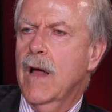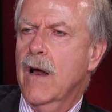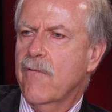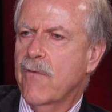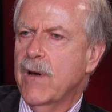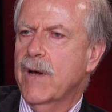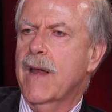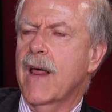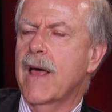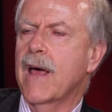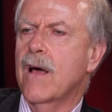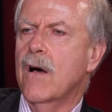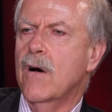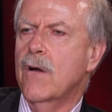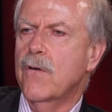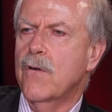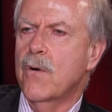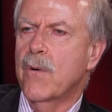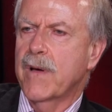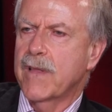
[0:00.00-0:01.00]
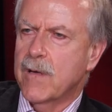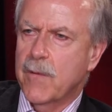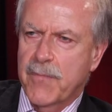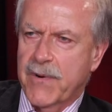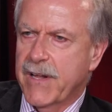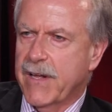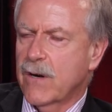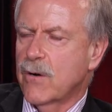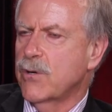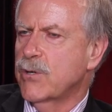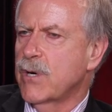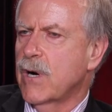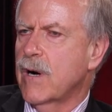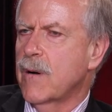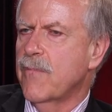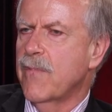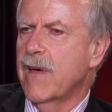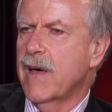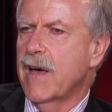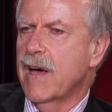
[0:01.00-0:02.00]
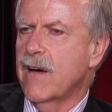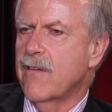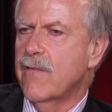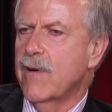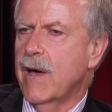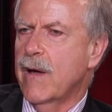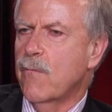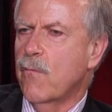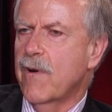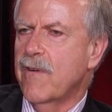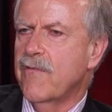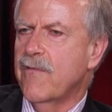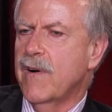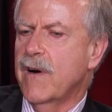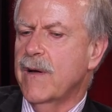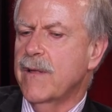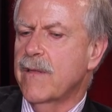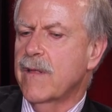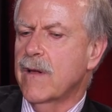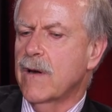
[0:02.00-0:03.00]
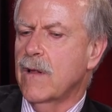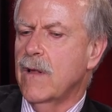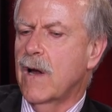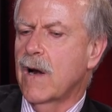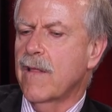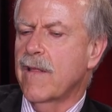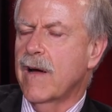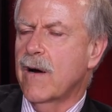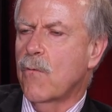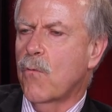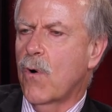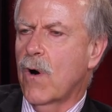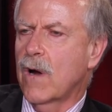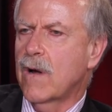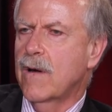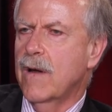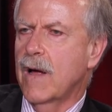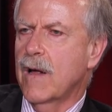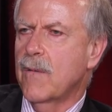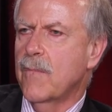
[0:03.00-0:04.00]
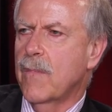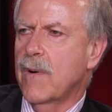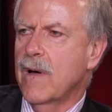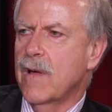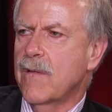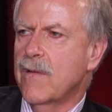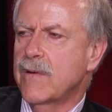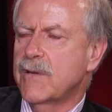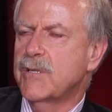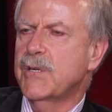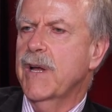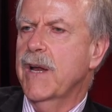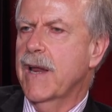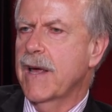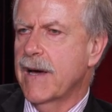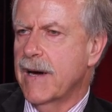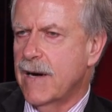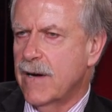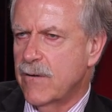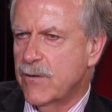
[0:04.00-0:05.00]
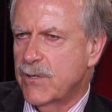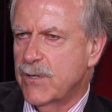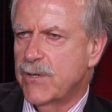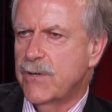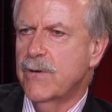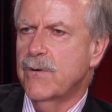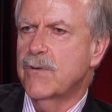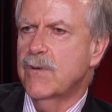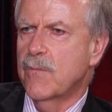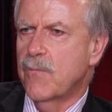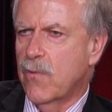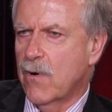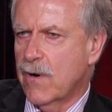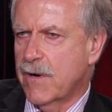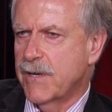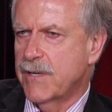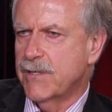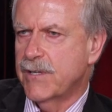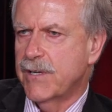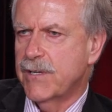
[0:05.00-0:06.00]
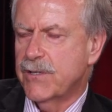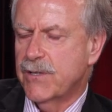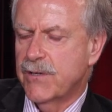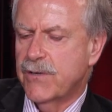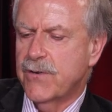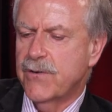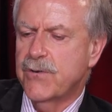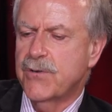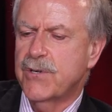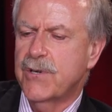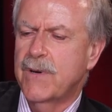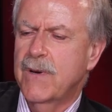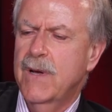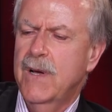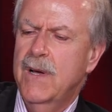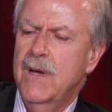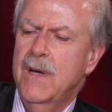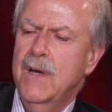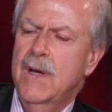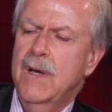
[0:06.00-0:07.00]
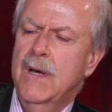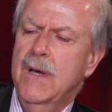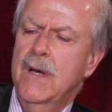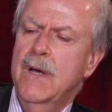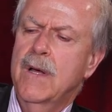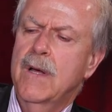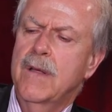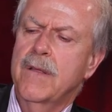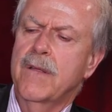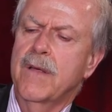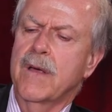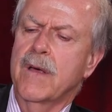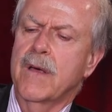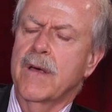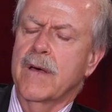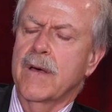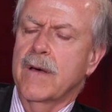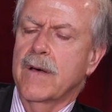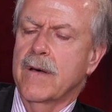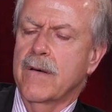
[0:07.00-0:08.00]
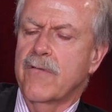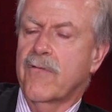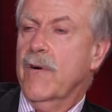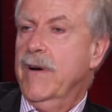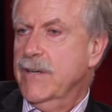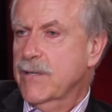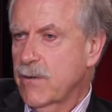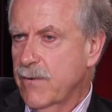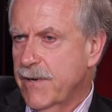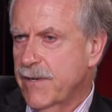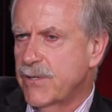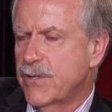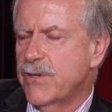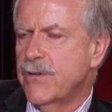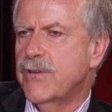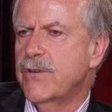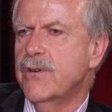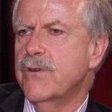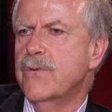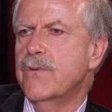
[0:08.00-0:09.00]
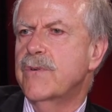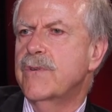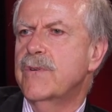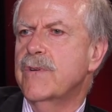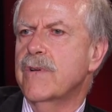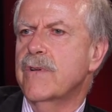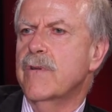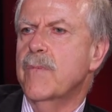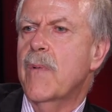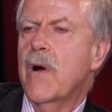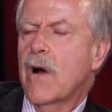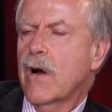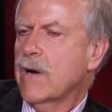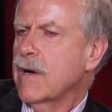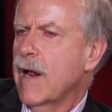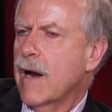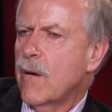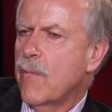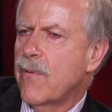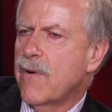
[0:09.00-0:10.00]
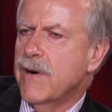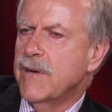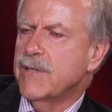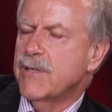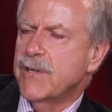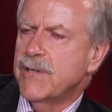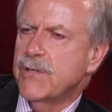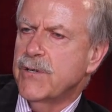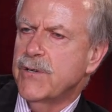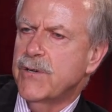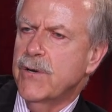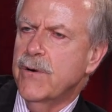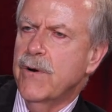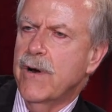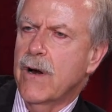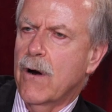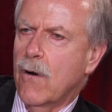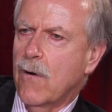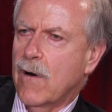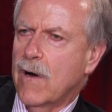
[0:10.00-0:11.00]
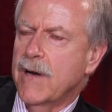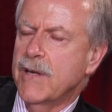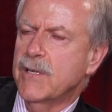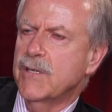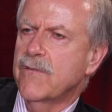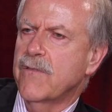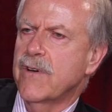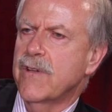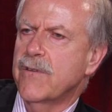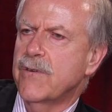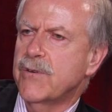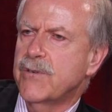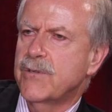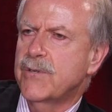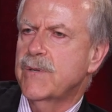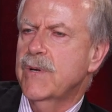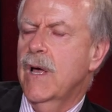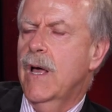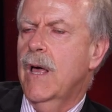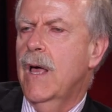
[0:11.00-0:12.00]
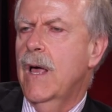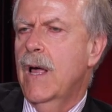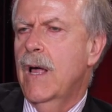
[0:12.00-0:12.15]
every day on doing the particular job they have. And we find that a lot of that work done by the C.D. Howe Institute, the Brookings Institution, the Fraser Institute, the American Enterprise Institute, and all kinds of others